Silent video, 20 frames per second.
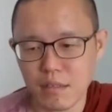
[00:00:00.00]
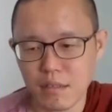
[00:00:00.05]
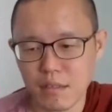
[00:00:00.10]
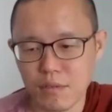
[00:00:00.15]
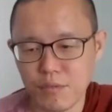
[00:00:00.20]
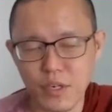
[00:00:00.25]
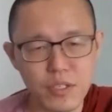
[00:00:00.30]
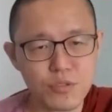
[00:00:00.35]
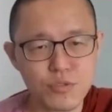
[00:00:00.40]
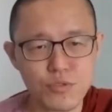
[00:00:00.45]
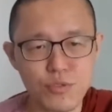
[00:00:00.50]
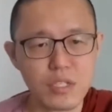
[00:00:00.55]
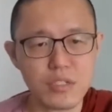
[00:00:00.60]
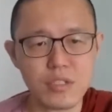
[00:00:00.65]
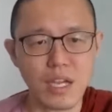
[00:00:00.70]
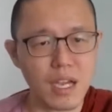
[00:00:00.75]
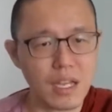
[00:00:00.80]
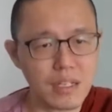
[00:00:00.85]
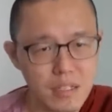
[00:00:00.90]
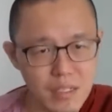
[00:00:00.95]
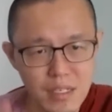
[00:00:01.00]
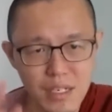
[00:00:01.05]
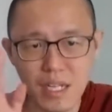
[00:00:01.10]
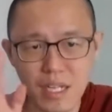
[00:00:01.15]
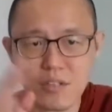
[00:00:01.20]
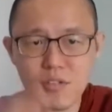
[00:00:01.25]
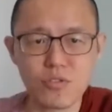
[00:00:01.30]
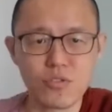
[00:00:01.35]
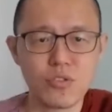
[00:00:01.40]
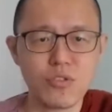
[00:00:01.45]
Very strange. I didn't lie
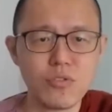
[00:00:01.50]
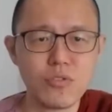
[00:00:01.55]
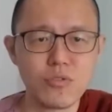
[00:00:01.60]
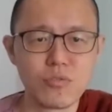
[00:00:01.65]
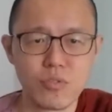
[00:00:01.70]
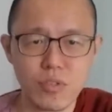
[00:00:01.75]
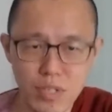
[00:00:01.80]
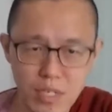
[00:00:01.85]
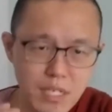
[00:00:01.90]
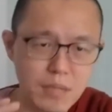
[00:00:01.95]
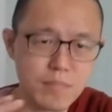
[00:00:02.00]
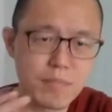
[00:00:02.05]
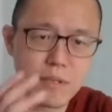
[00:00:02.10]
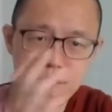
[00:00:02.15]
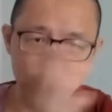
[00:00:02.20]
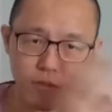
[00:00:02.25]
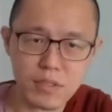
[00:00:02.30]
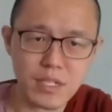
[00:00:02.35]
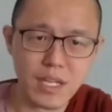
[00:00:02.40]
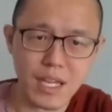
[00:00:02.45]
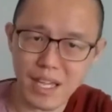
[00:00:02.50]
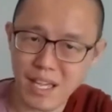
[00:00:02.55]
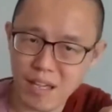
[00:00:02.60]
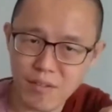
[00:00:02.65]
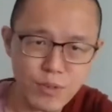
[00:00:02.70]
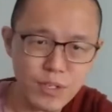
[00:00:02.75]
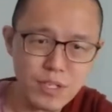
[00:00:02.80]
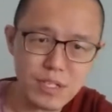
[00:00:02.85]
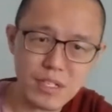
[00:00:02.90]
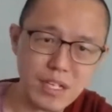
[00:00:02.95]
to you, really. Before that,
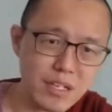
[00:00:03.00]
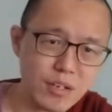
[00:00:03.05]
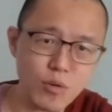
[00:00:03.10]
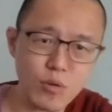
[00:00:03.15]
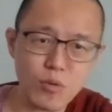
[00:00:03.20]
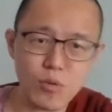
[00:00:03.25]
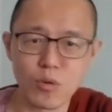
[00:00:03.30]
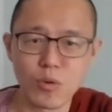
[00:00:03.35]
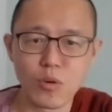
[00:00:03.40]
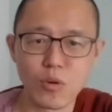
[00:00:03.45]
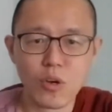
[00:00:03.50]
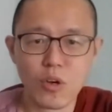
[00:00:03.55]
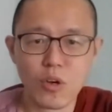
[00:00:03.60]
every day, no.